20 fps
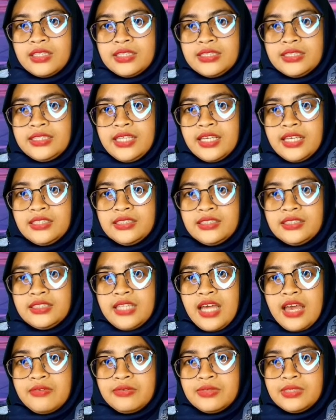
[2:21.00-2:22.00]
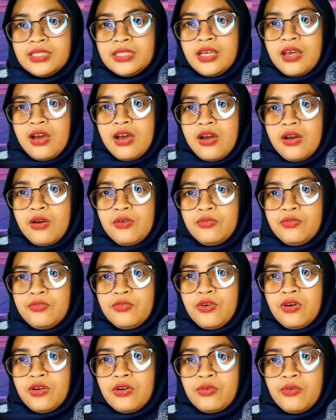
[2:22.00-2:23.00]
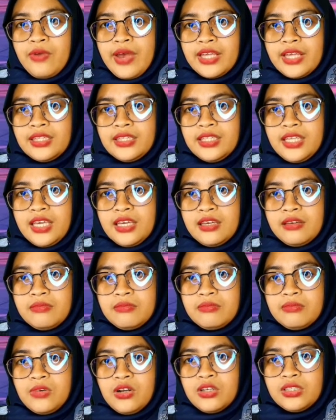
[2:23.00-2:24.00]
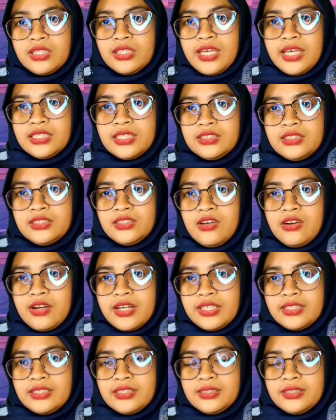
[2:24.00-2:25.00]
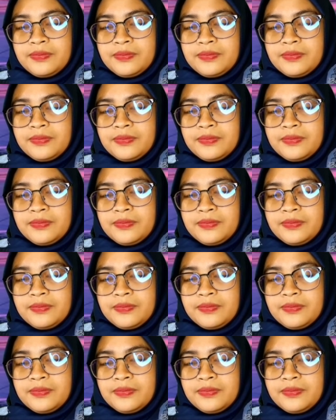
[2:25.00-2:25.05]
6 types for writing broadcast stories.